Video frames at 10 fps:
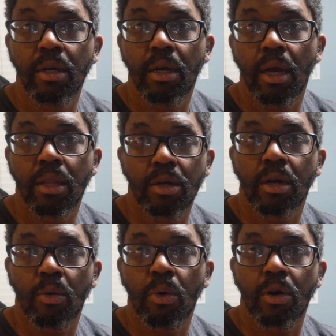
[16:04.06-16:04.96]
And then you're
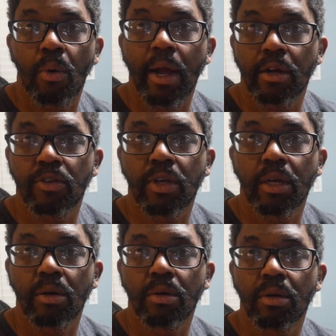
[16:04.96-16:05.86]
gonna wonder why you're
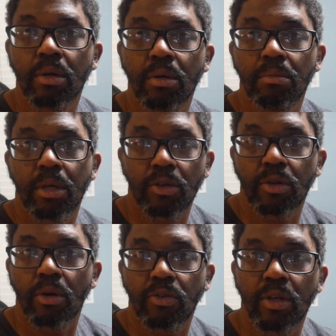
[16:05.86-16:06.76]
single, because you
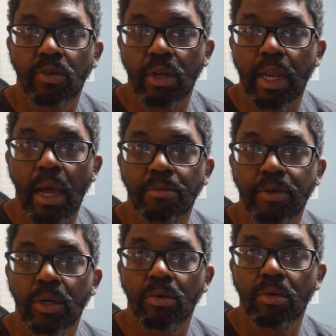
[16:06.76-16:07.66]
don't season your damn
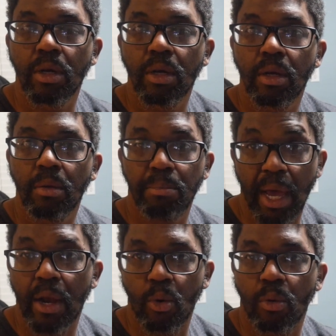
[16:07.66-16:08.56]
food.
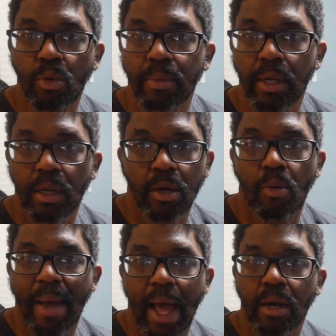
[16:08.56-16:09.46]
Man or woman, it
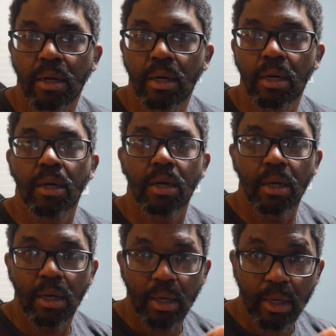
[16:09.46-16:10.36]
don't matter.
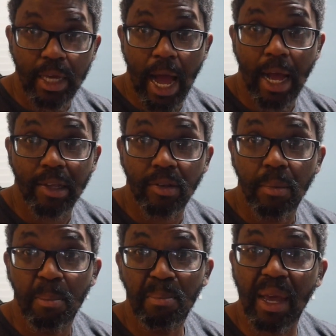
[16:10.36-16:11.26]
Guys,
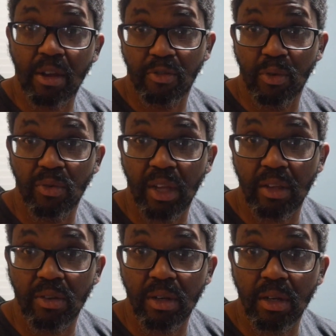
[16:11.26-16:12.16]
make your food
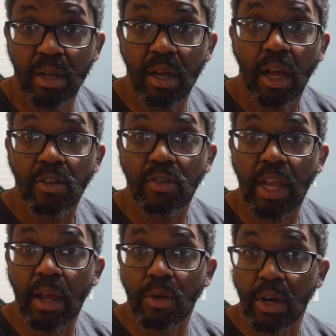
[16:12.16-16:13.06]
taste good.
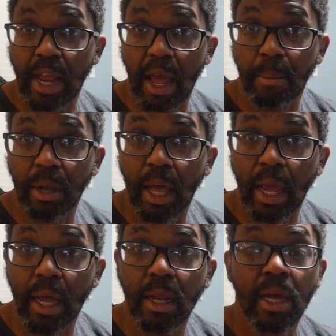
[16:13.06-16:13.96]
Stay on your damn
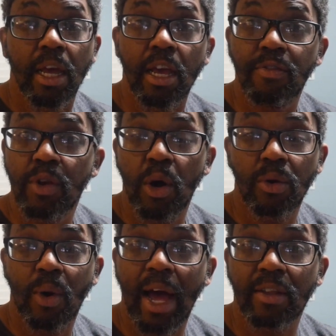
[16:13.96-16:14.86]
plan. If you don't
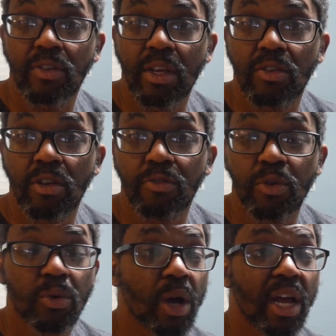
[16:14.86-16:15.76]
know how to season your
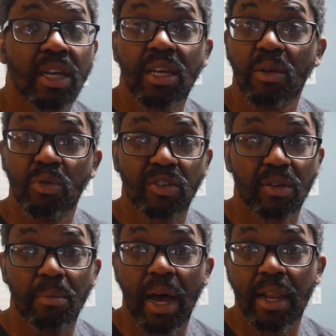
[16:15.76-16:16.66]
food, get with
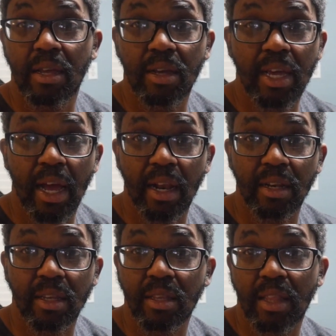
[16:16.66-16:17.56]
somebody you got
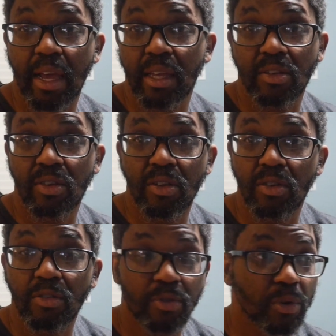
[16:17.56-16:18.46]
that can
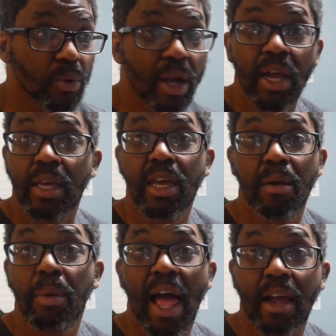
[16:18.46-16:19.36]
season your food. Get a
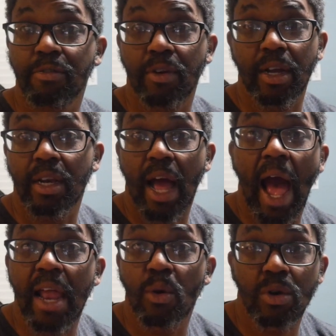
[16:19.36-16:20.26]
black friend.
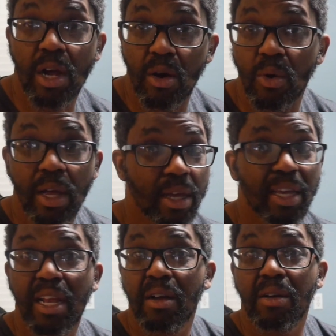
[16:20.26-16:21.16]
I don't know.
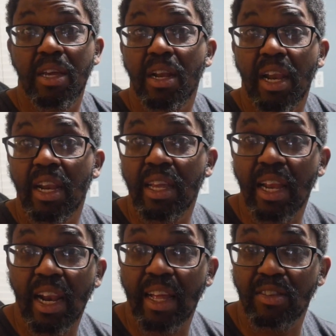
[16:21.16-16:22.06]
Get
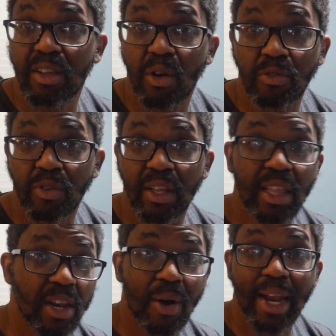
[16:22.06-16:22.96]
a Latino friend.
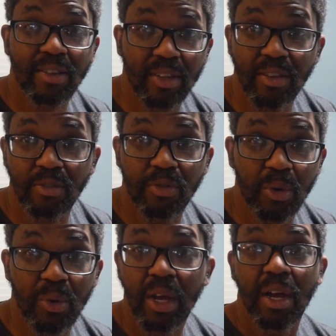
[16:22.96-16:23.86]
They know how to season
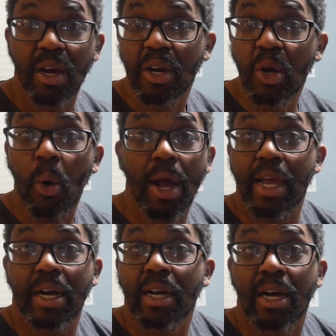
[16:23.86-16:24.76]
food.
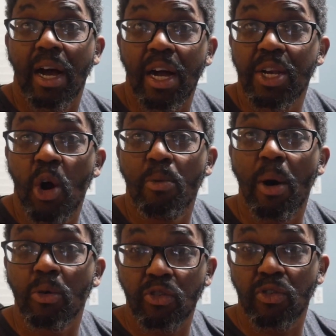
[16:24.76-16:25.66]
Goya,
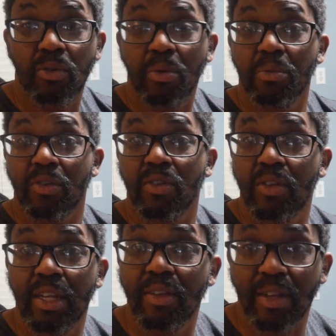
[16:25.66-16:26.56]
adobo
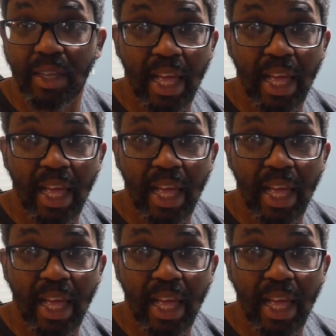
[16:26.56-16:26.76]
seasoning.